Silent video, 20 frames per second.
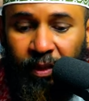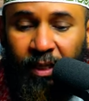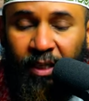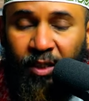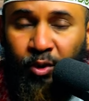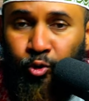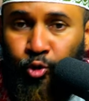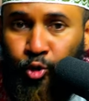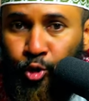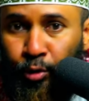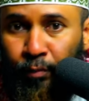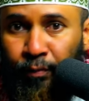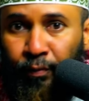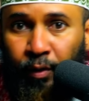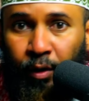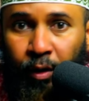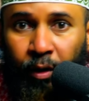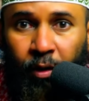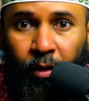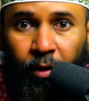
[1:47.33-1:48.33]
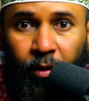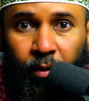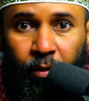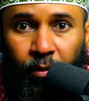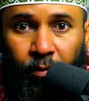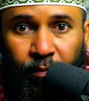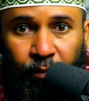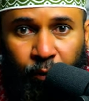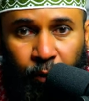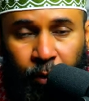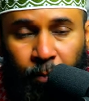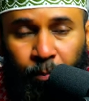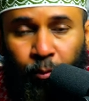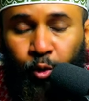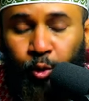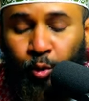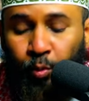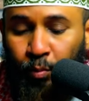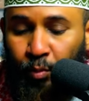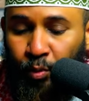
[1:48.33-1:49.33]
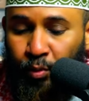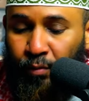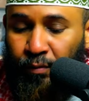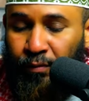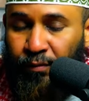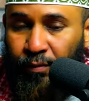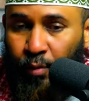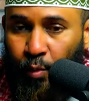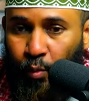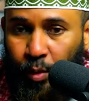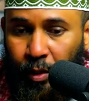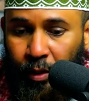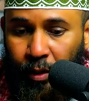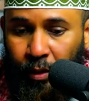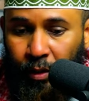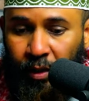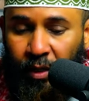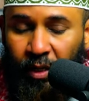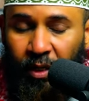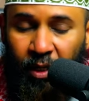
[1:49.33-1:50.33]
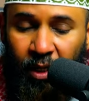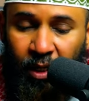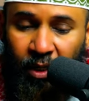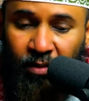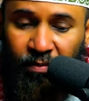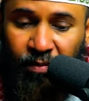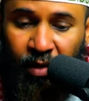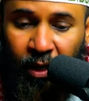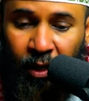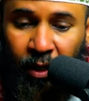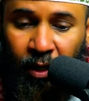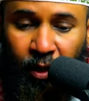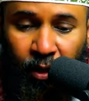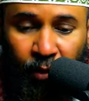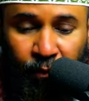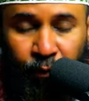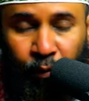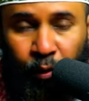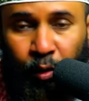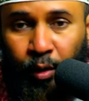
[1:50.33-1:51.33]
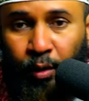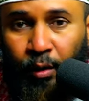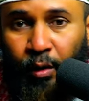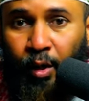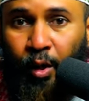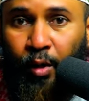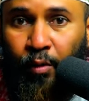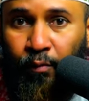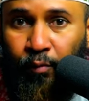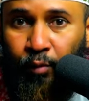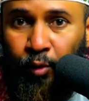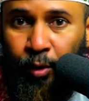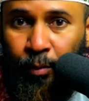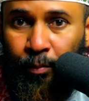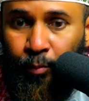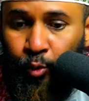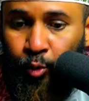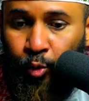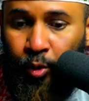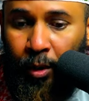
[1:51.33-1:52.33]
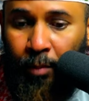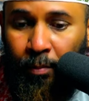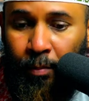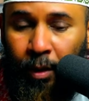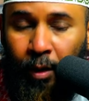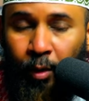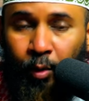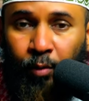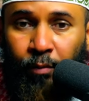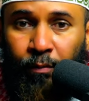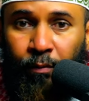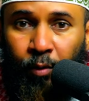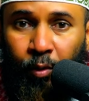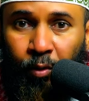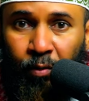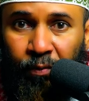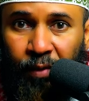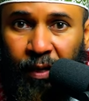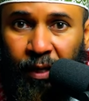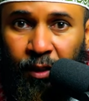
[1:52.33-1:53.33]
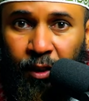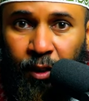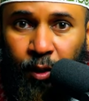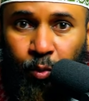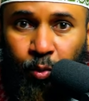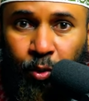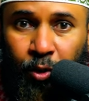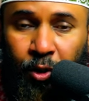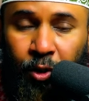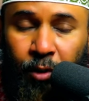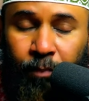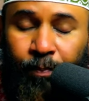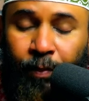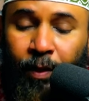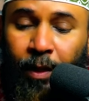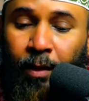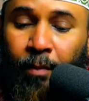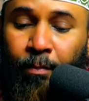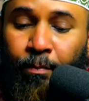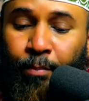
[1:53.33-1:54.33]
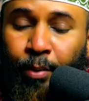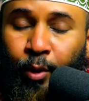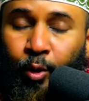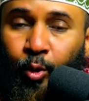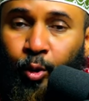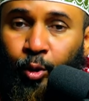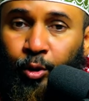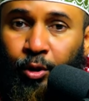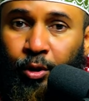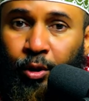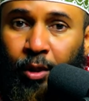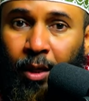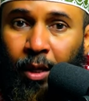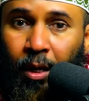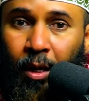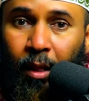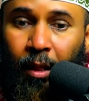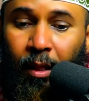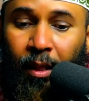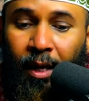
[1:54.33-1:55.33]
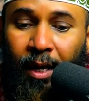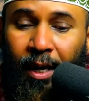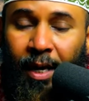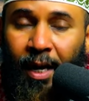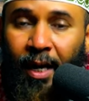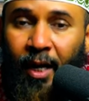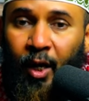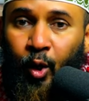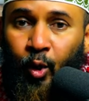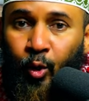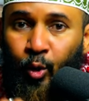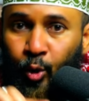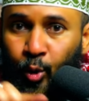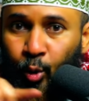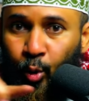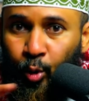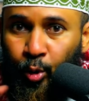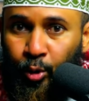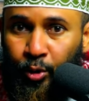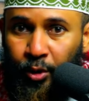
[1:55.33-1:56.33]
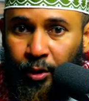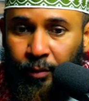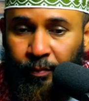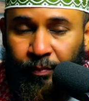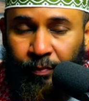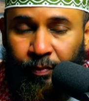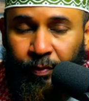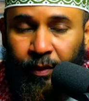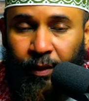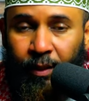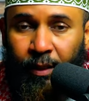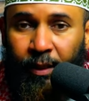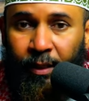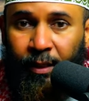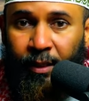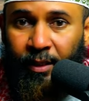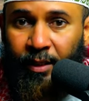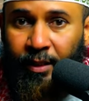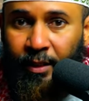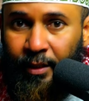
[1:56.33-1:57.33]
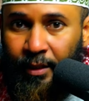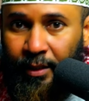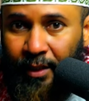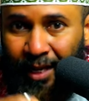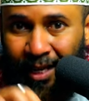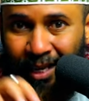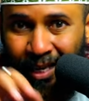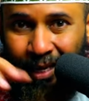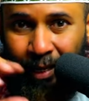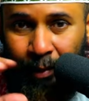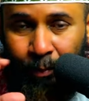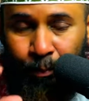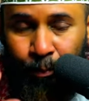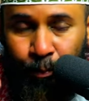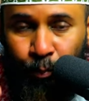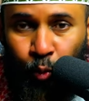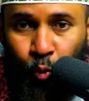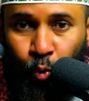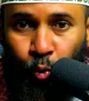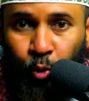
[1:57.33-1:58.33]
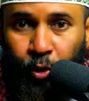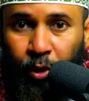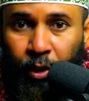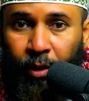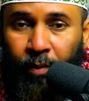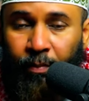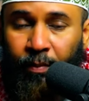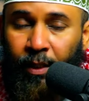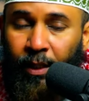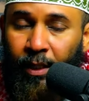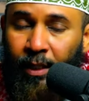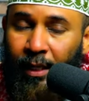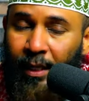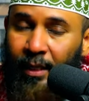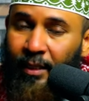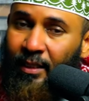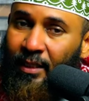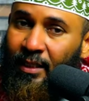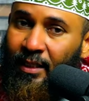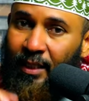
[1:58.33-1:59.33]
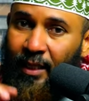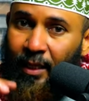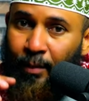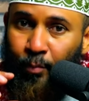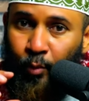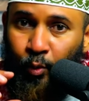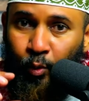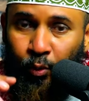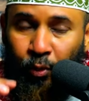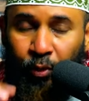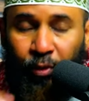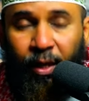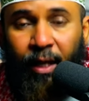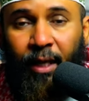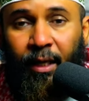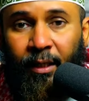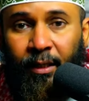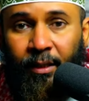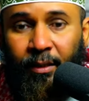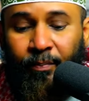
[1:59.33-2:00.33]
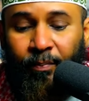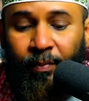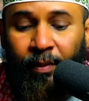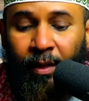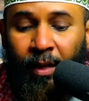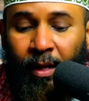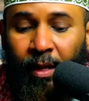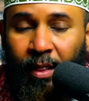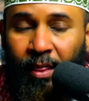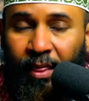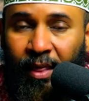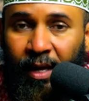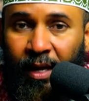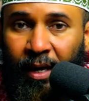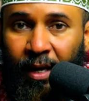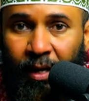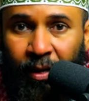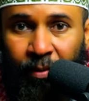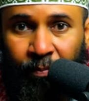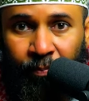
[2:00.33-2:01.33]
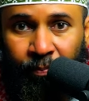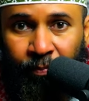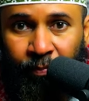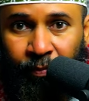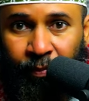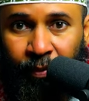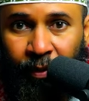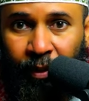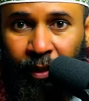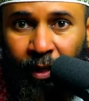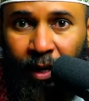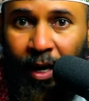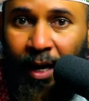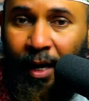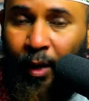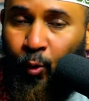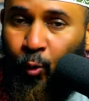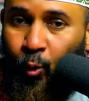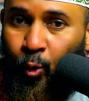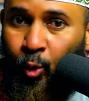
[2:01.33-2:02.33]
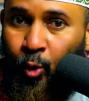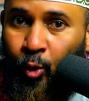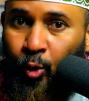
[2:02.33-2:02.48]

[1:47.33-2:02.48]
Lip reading: it's difficult for them to move forward. It's very difficult for them to come out of that situation because they are indulging in the same routine and same old things. They are not